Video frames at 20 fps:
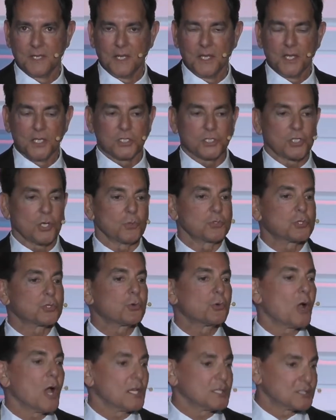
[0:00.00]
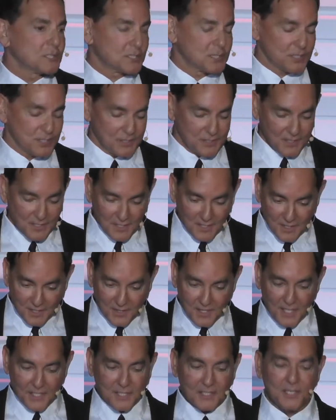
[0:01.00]
So trust
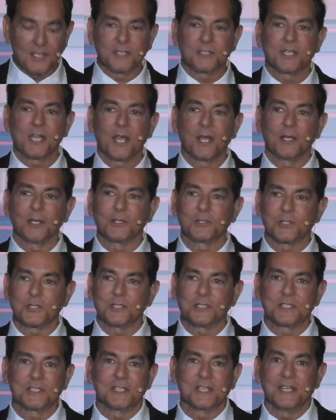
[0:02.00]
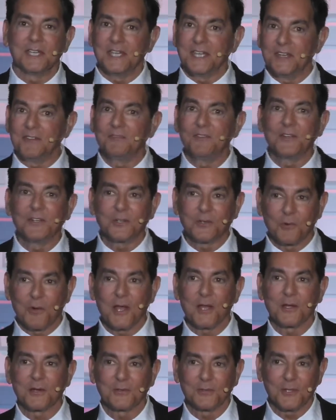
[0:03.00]
that an intelligence even
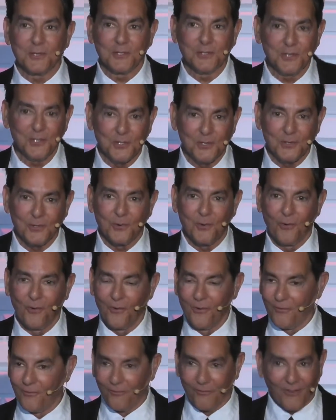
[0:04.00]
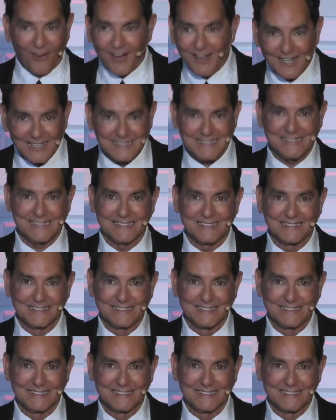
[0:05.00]
greater than you, what?